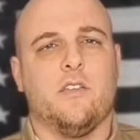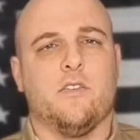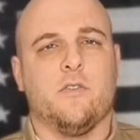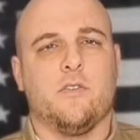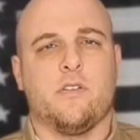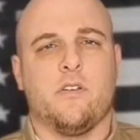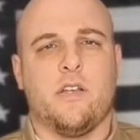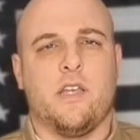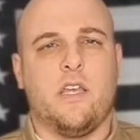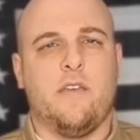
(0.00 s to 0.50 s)

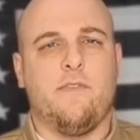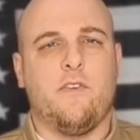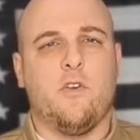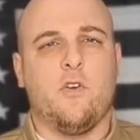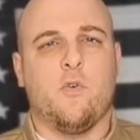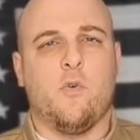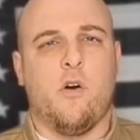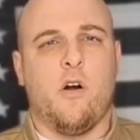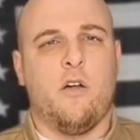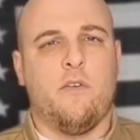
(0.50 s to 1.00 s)
So it's going to give
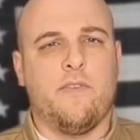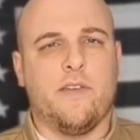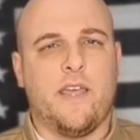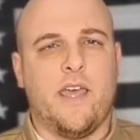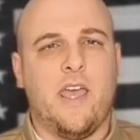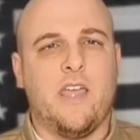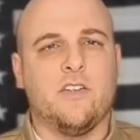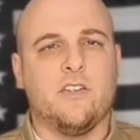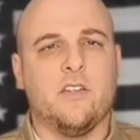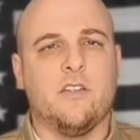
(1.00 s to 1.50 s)
you
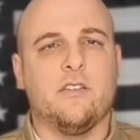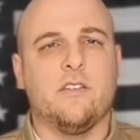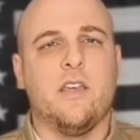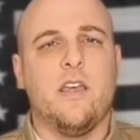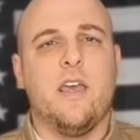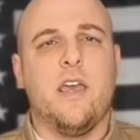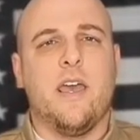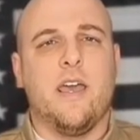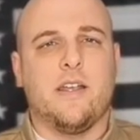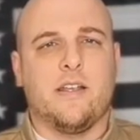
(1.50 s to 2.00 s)
qualifications
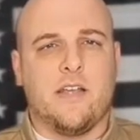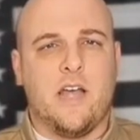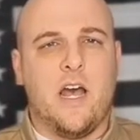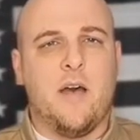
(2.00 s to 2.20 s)
and